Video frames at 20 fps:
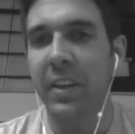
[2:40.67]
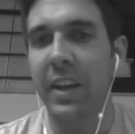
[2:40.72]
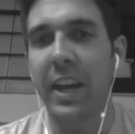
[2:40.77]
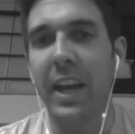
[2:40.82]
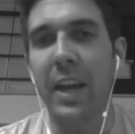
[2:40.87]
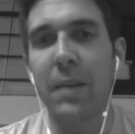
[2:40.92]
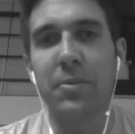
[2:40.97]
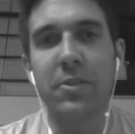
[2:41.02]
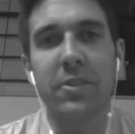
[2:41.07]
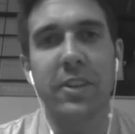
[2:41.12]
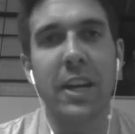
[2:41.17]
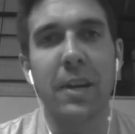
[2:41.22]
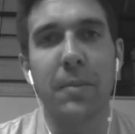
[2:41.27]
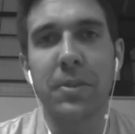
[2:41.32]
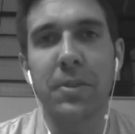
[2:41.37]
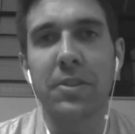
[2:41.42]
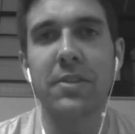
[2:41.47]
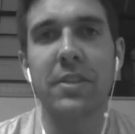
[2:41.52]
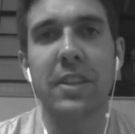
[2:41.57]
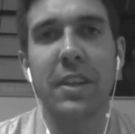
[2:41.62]
Amsterdam
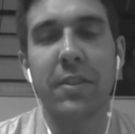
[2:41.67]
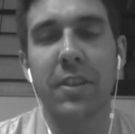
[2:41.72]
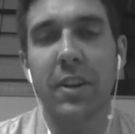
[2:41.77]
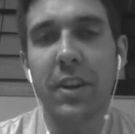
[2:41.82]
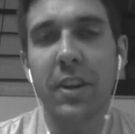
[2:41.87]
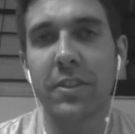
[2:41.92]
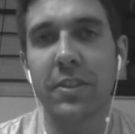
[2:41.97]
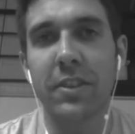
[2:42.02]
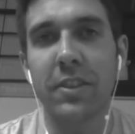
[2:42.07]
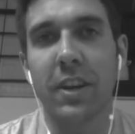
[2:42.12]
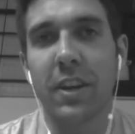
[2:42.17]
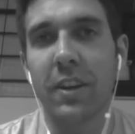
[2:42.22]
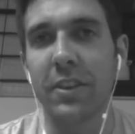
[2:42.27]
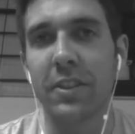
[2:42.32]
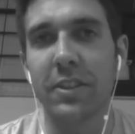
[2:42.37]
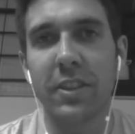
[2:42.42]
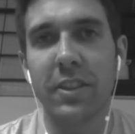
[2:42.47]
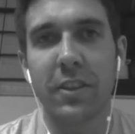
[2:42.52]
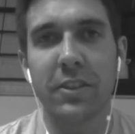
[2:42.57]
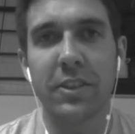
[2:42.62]
was
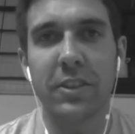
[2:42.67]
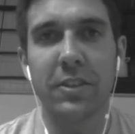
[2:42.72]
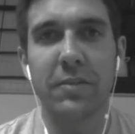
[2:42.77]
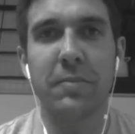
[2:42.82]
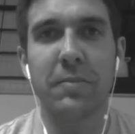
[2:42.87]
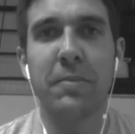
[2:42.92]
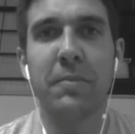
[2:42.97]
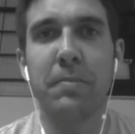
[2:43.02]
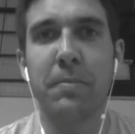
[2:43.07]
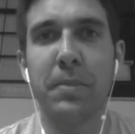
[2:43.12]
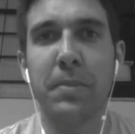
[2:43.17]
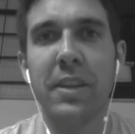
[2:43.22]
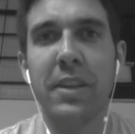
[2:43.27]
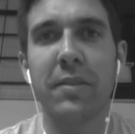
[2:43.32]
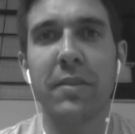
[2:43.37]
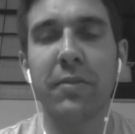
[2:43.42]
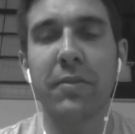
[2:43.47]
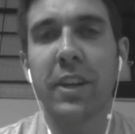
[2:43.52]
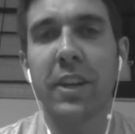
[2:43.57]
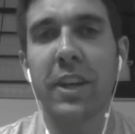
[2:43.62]
$700. Just
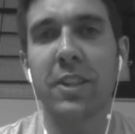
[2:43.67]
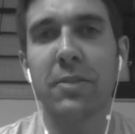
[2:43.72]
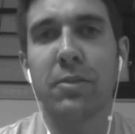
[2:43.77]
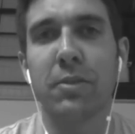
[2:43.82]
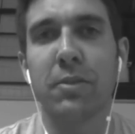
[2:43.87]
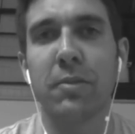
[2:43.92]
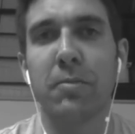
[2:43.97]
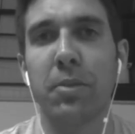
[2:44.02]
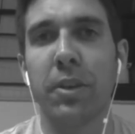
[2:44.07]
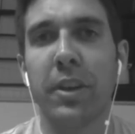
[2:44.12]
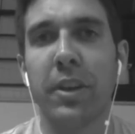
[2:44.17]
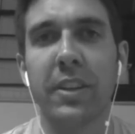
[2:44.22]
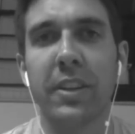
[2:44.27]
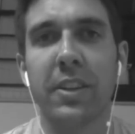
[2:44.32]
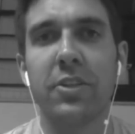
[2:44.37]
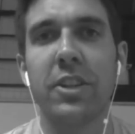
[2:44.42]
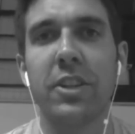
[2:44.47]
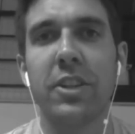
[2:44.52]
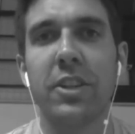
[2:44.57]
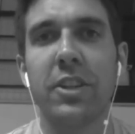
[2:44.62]
being flexible and booking the
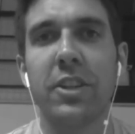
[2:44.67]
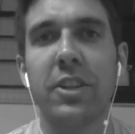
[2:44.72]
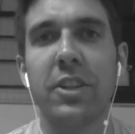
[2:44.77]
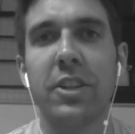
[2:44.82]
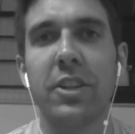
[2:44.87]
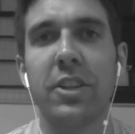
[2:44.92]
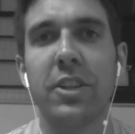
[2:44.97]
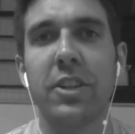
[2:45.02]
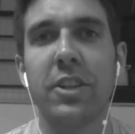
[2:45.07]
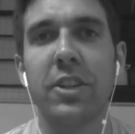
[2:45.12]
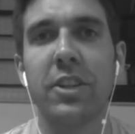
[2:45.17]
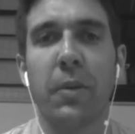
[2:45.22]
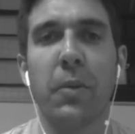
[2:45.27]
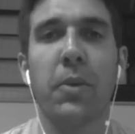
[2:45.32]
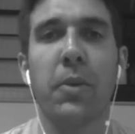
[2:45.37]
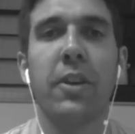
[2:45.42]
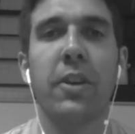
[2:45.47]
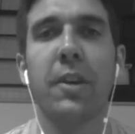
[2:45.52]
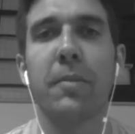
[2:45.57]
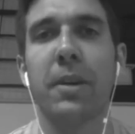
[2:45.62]
cheaper flight and not
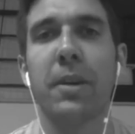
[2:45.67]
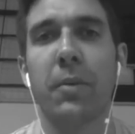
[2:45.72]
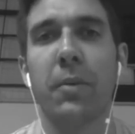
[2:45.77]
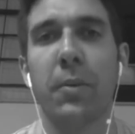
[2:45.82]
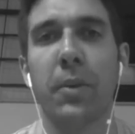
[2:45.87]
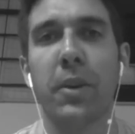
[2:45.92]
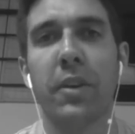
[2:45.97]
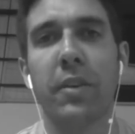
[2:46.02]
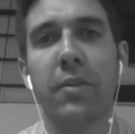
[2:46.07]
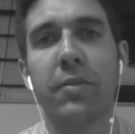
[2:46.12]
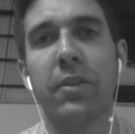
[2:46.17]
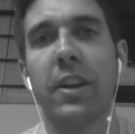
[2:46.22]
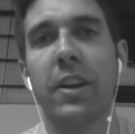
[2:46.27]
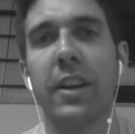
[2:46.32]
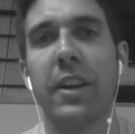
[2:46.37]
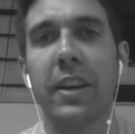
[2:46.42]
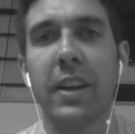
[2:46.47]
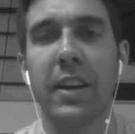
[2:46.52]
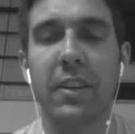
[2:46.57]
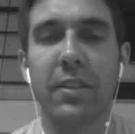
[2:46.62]
worrying about where you're
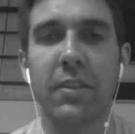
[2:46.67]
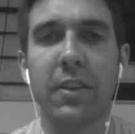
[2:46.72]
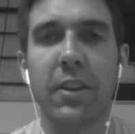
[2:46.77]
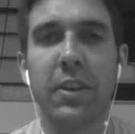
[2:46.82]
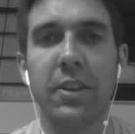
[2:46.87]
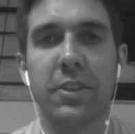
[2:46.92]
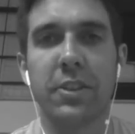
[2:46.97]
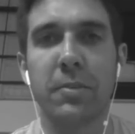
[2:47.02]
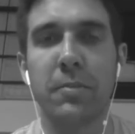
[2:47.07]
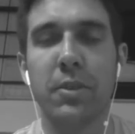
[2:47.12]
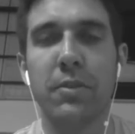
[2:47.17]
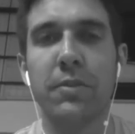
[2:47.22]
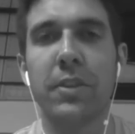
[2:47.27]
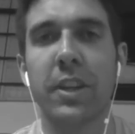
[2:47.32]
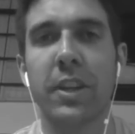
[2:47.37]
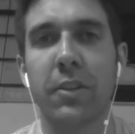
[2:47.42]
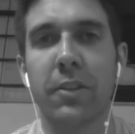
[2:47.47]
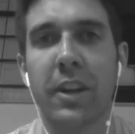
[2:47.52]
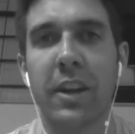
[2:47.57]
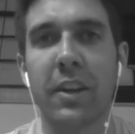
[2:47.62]
flying in as long as you're
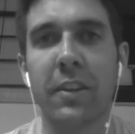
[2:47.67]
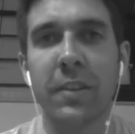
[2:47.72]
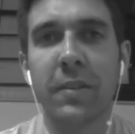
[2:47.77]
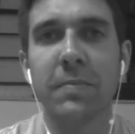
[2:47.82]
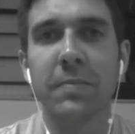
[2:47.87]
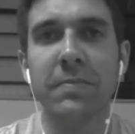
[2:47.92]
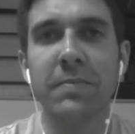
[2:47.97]
moving around.